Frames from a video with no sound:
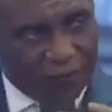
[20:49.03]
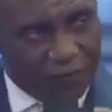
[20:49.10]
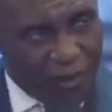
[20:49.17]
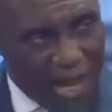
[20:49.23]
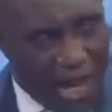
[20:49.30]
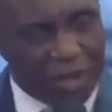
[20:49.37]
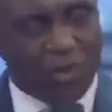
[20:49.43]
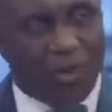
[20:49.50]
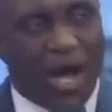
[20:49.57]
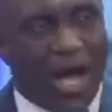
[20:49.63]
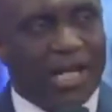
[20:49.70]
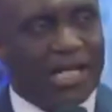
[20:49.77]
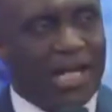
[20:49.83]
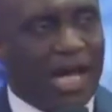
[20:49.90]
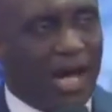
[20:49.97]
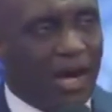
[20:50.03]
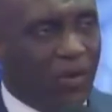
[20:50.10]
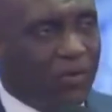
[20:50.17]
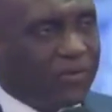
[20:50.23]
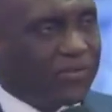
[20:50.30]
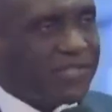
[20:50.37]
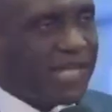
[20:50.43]
Where you are
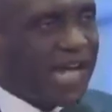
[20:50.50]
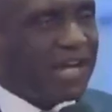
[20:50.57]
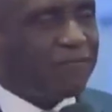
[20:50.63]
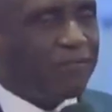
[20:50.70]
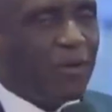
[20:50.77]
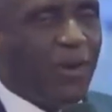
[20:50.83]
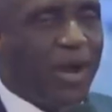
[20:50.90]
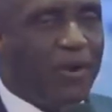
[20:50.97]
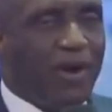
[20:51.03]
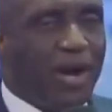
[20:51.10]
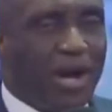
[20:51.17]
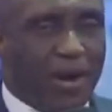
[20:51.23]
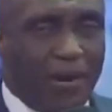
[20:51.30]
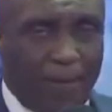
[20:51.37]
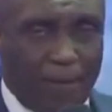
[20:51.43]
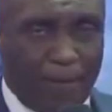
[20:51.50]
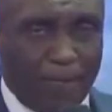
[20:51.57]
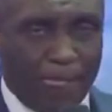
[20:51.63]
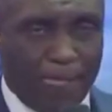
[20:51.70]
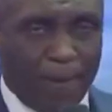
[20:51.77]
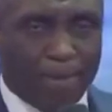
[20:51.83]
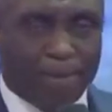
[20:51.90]
now, start from where you are.
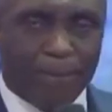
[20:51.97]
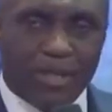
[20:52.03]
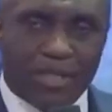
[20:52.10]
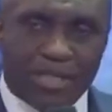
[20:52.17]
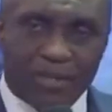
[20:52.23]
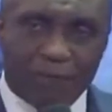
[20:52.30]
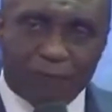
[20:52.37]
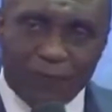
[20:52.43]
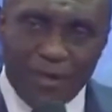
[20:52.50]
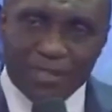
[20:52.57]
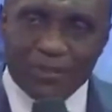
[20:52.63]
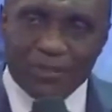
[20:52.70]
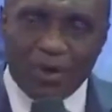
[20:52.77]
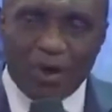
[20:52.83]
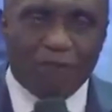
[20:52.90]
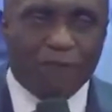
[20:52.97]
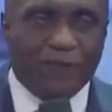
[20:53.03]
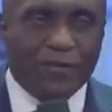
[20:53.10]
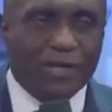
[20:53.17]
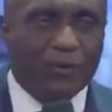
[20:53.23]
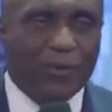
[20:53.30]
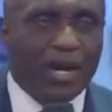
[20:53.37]
The first
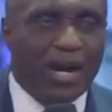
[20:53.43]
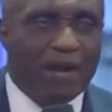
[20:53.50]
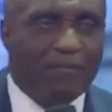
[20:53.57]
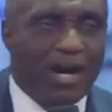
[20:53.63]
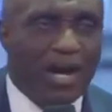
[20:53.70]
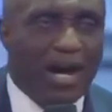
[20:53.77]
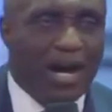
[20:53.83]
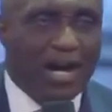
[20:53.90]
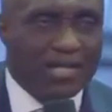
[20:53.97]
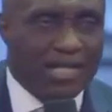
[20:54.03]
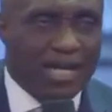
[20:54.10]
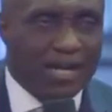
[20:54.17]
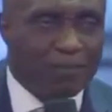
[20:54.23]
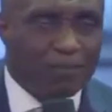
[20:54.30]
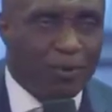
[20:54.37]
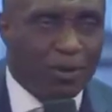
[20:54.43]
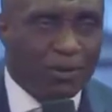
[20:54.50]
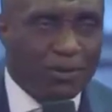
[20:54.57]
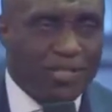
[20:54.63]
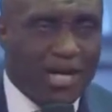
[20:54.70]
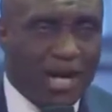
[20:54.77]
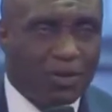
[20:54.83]
offering we ever had that
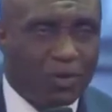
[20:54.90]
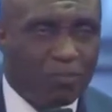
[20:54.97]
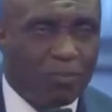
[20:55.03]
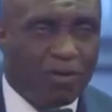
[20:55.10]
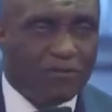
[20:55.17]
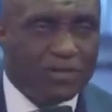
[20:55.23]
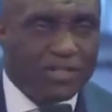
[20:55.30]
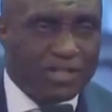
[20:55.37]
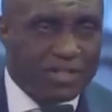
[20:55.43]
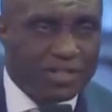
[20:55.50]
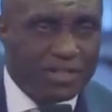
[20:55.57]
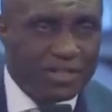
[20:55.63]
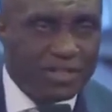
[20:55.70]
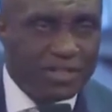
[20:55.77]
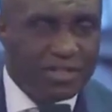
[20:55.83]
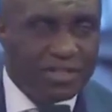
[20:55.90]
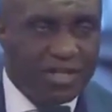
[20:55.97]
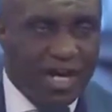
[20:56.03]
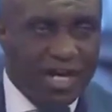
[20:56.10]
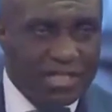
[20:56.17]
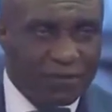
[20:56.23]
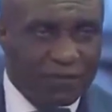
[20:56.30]
brought us out of poverty
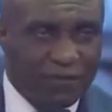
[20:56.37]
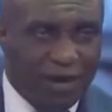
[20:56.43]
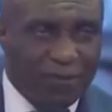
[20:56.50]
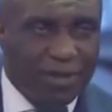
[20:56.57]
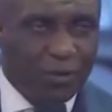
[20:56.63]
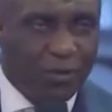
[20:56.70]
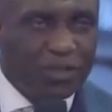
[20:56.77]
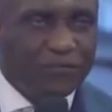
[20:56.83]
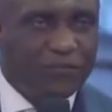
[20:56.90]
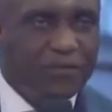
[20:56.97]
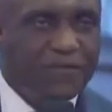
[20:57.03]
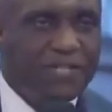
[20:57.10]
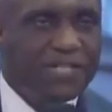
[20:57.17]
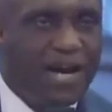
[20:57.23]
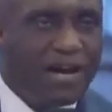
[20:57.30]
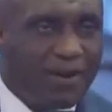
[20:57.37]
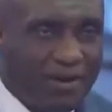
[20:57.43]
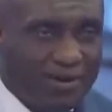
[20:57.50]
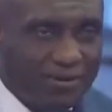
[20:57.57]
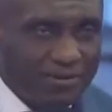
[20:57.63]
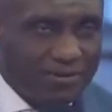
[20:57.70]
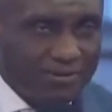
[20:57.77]
as a family was 15
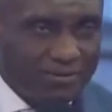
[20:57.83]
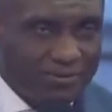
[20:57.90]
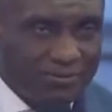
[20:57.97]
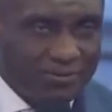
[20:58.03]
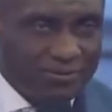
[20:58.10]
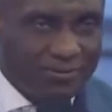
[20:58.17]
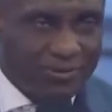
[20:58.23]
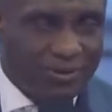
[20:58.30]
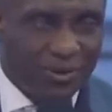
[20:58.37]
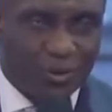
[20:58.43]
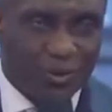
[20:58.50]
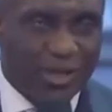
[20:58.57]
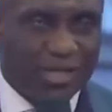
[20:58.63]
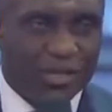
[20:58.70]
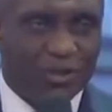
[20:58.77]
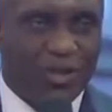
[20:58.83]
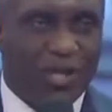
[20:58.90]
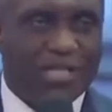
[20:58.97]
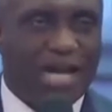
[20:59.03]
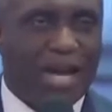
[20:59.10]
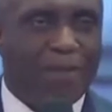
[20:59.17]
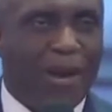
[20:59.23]
naira. So it's
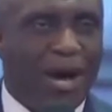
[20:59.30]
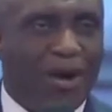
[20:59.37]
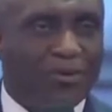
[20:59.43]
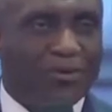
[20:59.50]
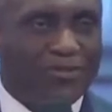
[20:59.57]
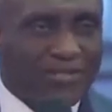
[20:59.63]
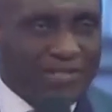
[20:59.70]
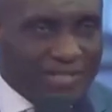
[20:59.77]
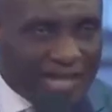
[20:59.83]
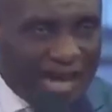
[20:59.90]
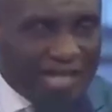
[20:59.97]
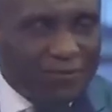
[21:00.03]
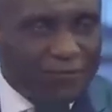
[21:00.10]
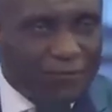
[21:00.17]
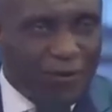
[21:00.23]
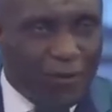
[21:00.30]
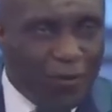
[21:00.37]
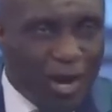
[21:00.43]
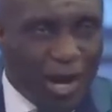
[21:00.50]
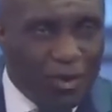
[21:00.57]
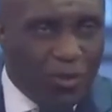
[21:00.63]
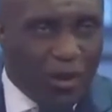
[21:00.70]
not the amount. Start
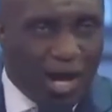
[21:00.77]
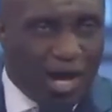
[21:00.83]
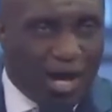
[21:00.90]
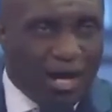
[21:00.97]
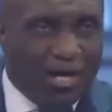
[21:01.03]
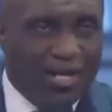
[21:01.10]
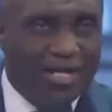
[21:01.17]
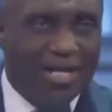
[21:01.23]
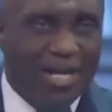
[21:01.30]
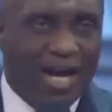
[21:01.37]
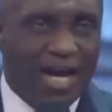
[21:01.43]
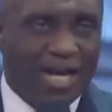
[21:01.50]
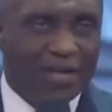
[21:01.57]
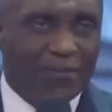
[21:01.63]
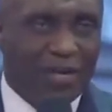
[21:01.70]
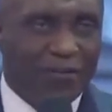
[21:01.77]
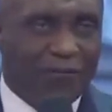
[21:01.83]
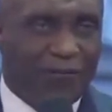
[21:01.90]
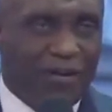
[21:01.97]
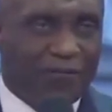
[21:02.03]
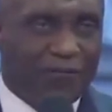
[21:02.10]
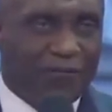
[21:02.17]
from where you are and remain
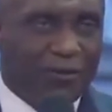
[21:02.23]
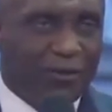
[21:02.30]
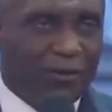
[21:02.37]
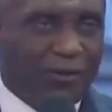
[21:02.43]
faithful.